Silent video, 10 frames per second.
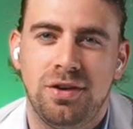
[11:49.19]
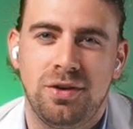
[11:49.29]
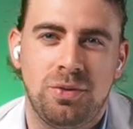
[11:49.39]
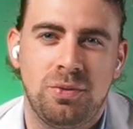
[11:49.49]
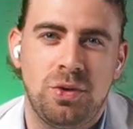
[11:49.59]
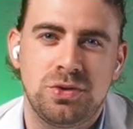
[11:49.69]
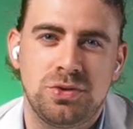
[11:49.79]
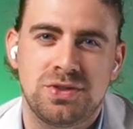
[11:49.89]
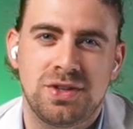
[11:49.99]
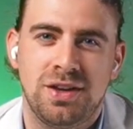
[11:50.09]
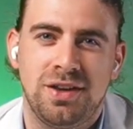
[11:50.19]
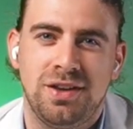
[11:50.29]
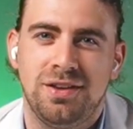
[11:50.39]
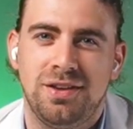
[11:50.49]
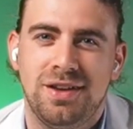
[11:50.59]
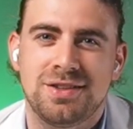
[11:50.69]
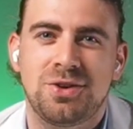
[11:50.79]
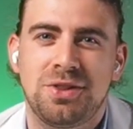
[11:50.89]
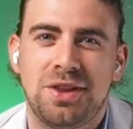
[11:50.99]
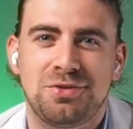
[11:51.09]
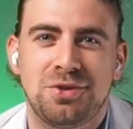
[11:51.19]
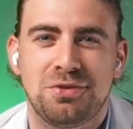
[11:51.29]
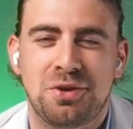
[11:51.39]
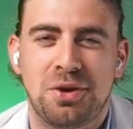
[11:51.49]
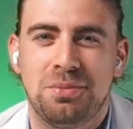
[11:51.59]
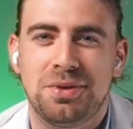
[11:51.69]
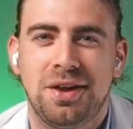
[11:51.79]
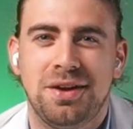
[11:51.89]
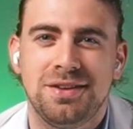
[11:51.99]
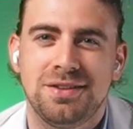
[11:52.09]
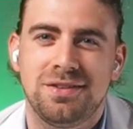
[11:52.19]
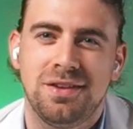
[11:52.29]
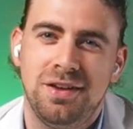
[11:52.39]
What would you say is their level of compliance